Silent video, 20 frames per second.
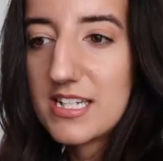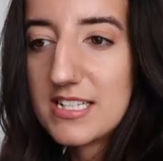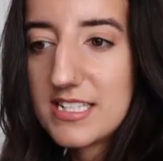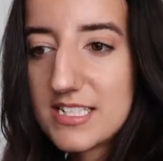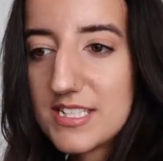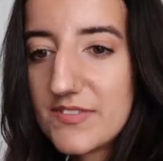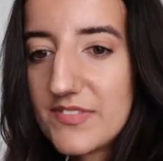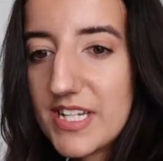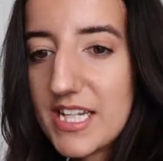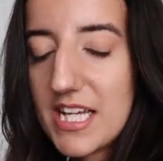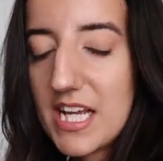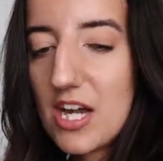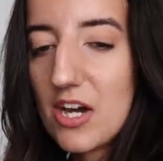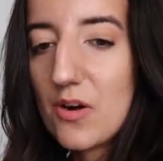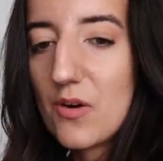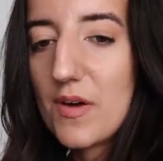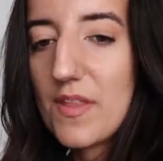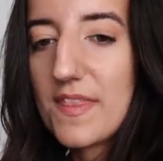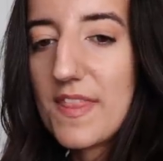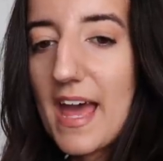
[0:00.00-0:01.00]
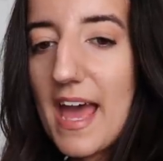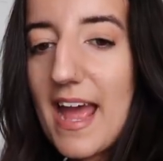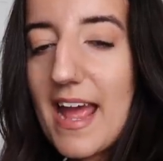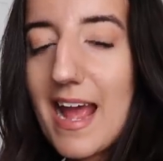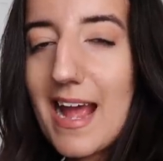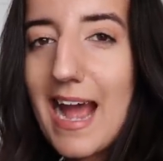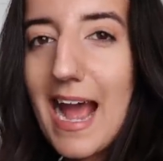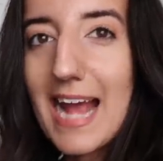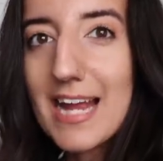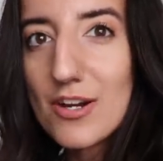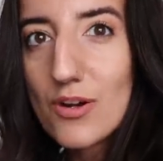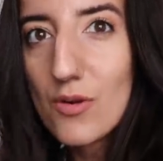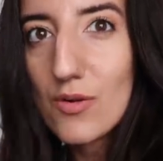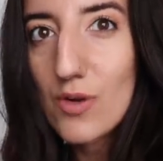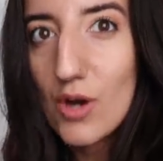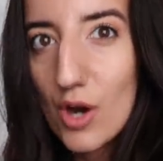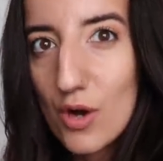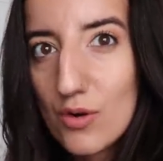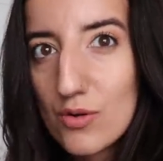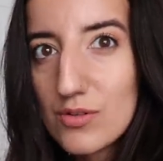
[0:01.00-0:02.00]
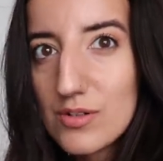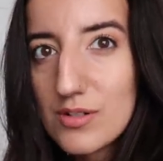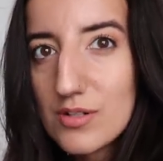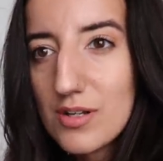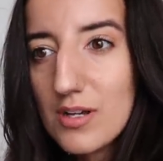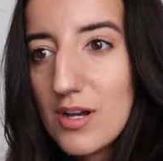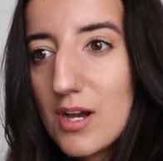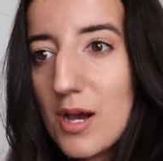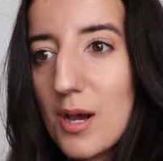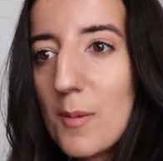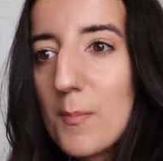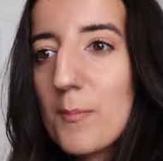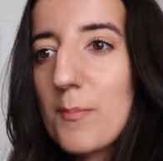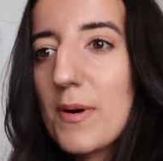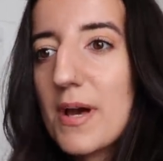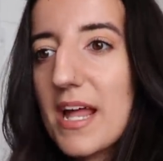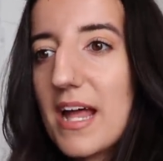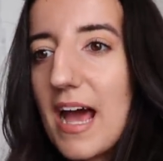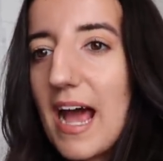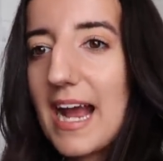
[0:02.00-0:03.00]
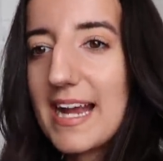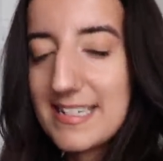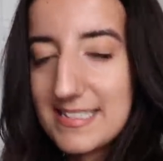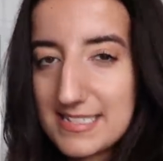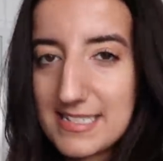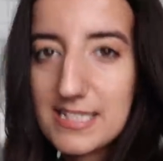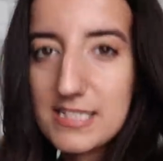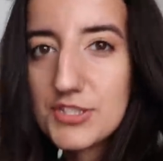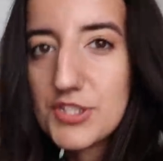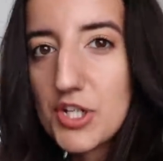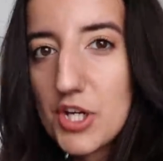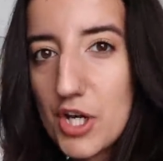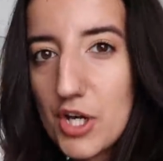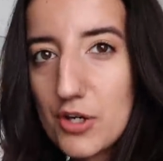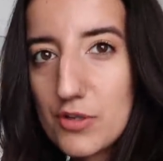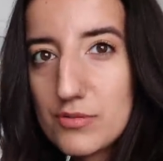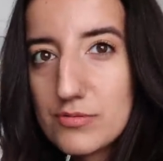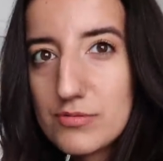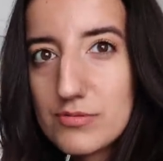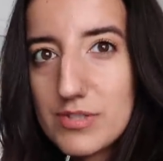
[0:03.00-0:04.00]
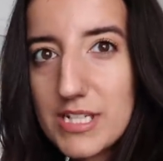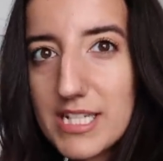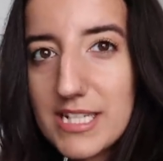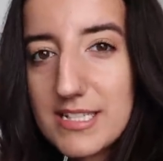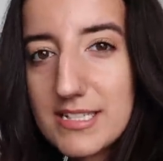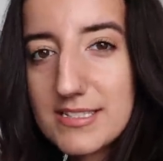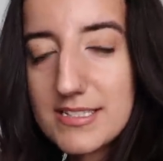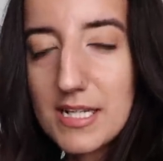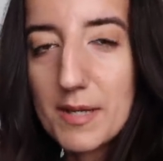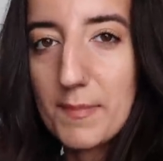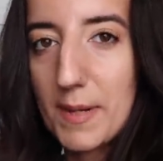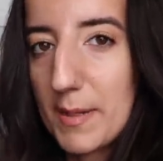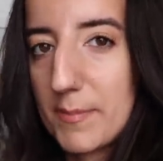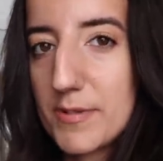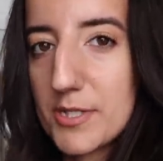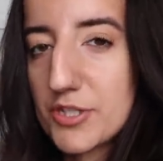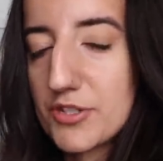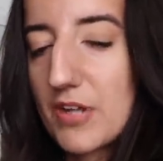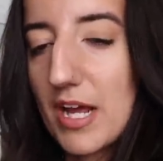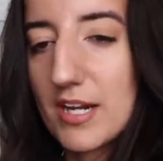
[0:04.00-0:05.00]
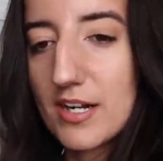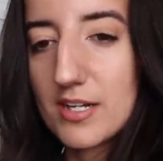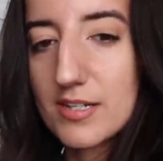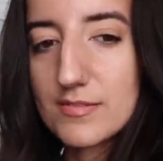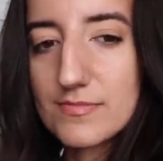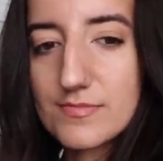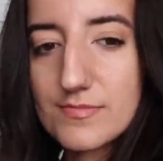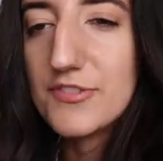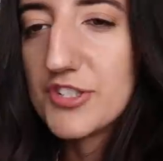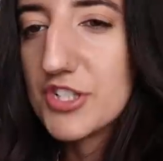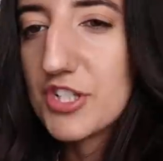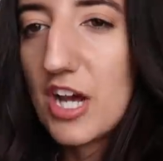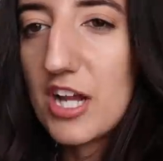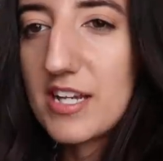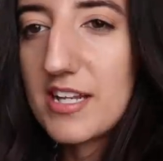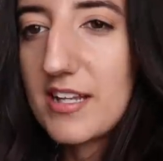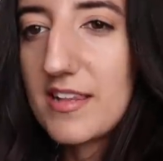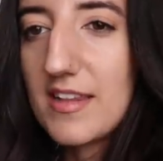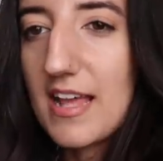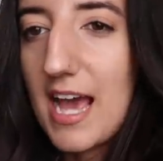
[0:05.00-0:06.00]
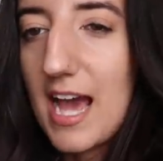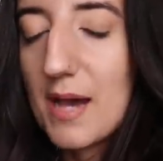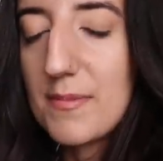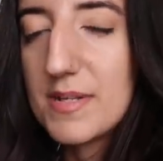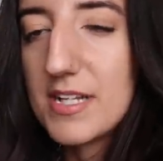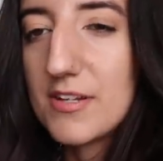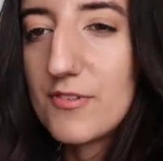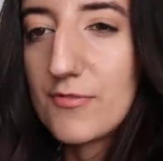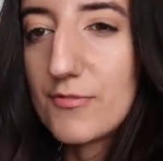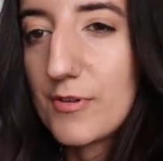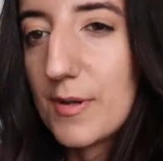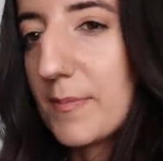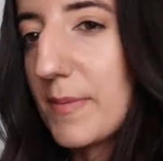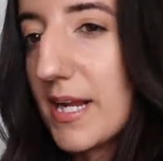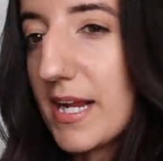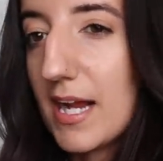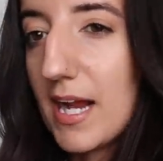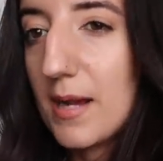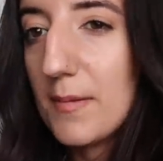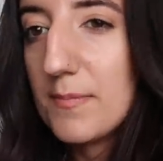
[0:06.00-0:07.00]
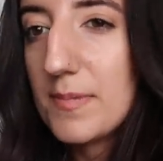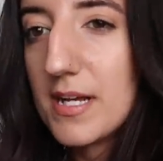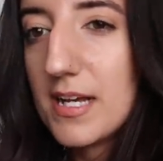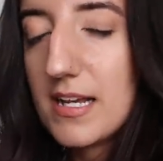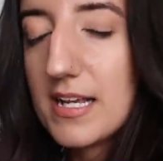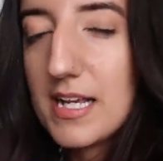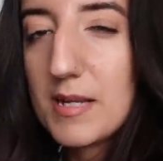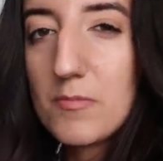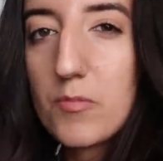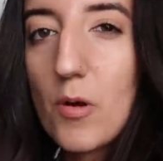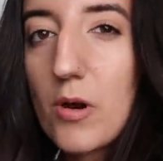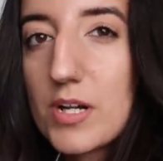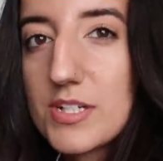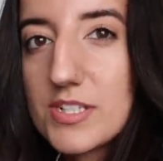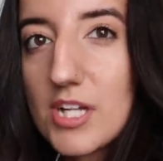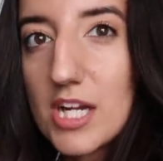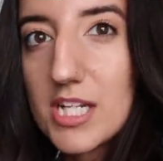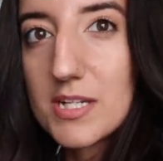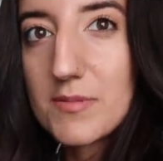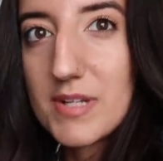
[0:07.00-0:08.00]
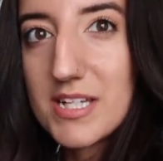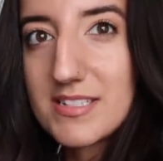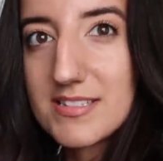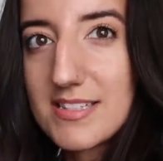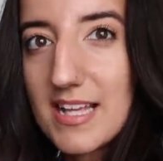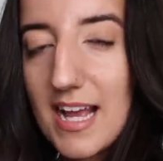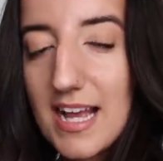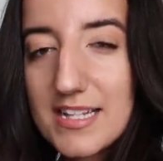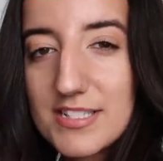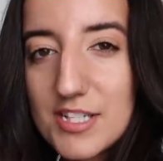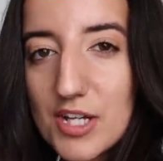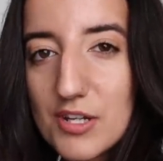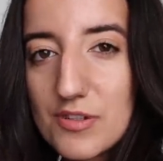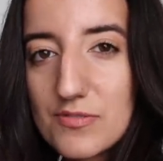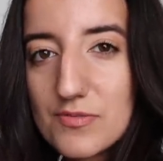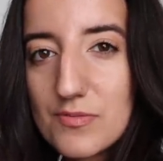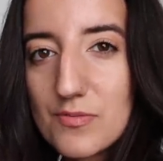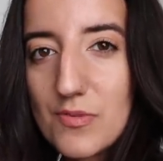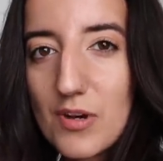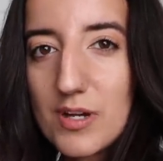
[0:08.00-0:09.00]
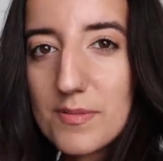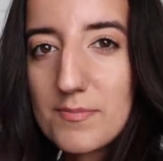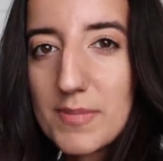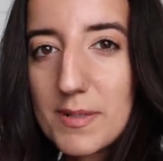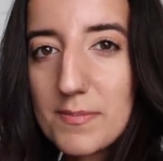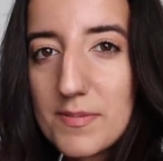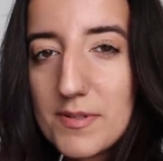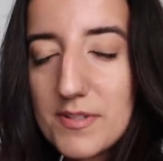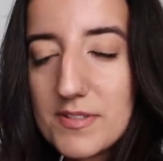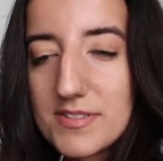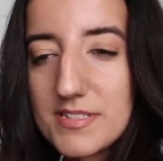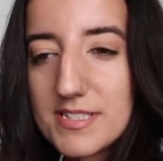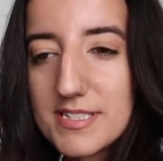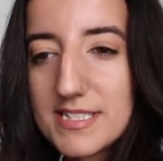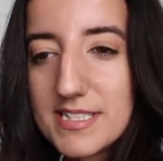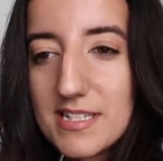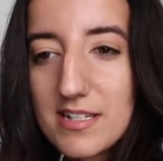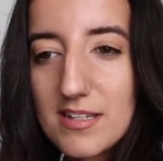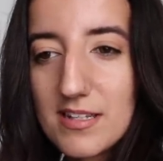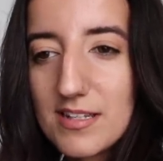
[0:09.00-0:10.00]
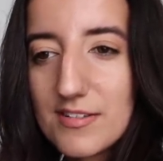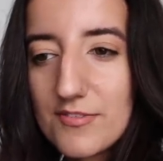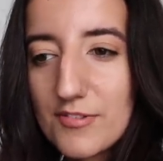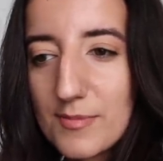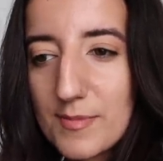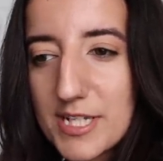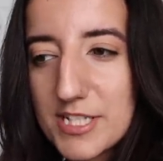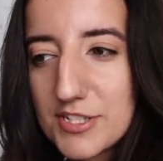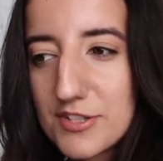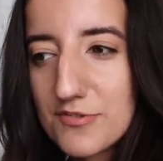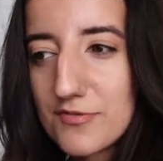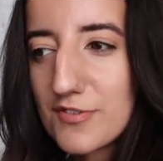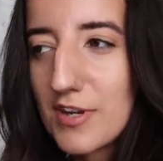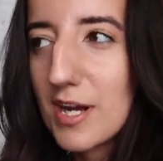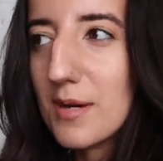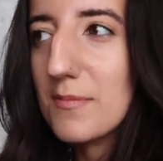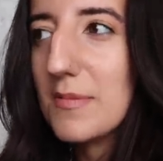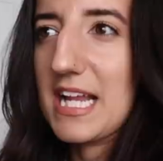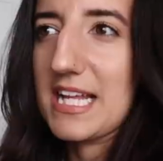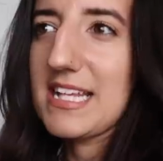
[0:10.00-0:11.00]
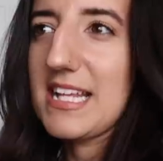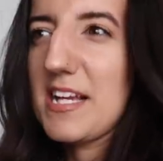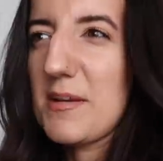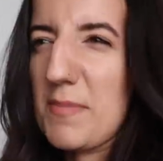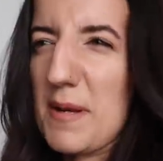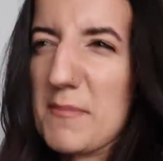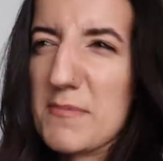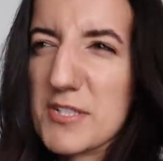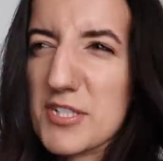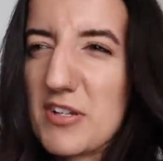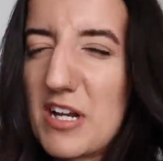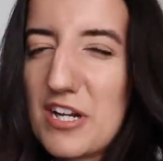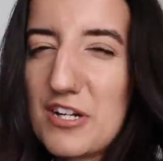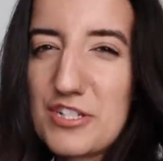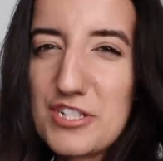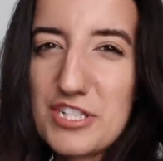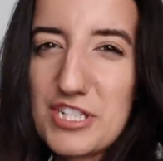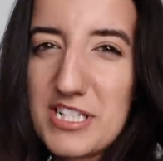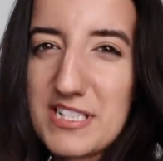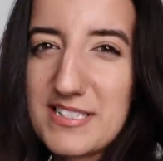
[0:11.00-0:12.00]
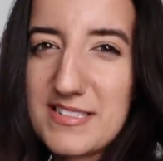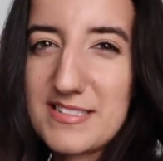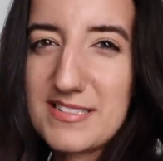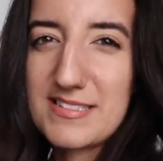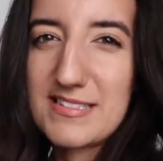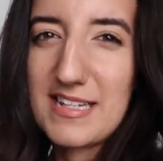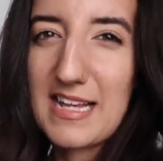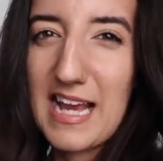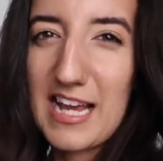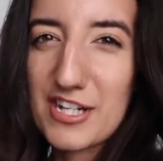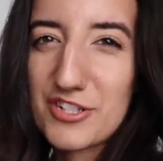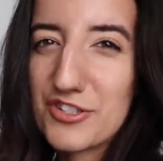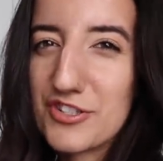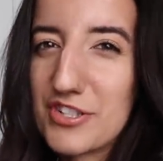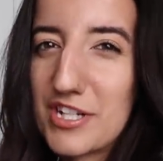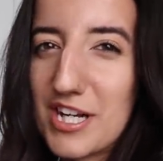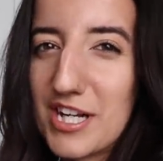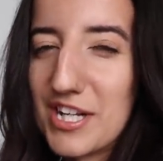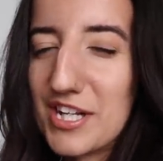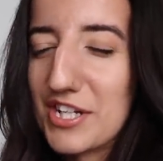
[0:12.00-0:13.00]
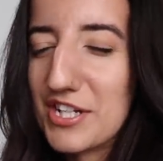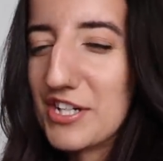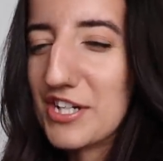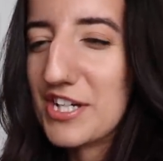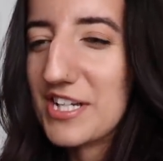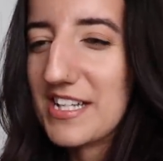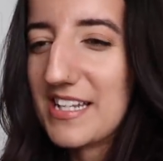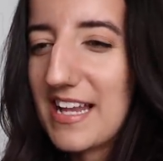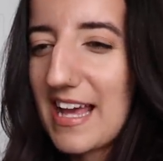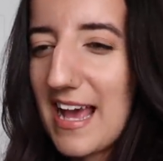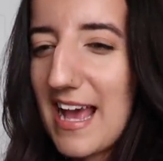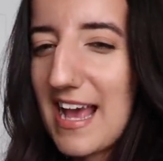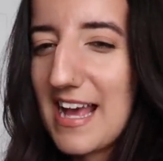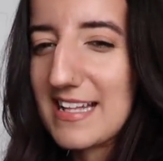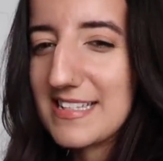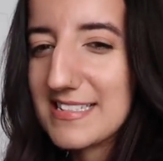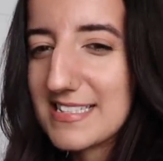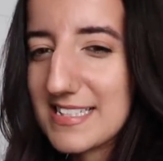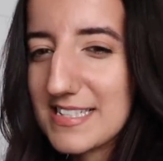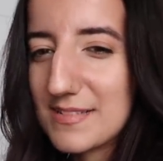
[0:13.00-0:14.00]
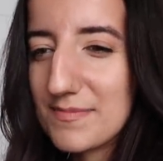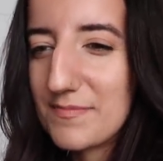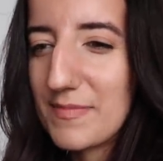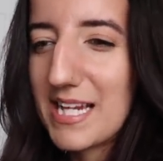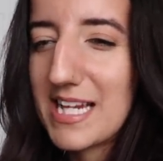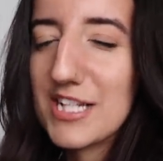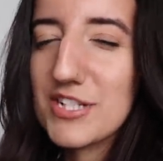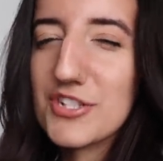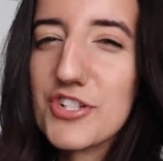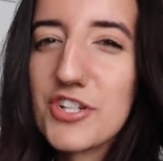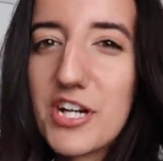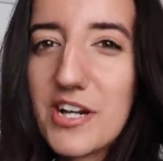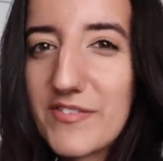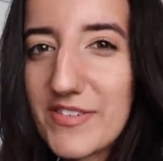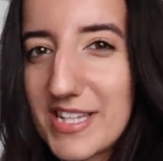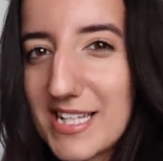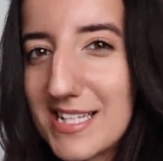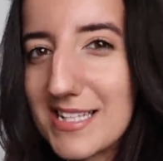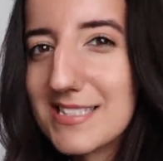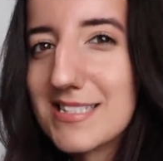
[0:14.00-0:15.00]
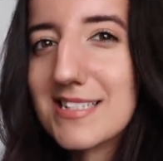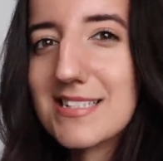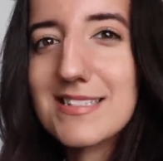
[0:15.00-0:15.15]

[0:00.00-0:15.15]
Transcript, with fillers: in this video that I don't own but I need to own is a paper shredder. I've just gotten in the habit of ripping up important documents that I don't want people to steal information from. I think a paper shredder is just extra good at making sure everything's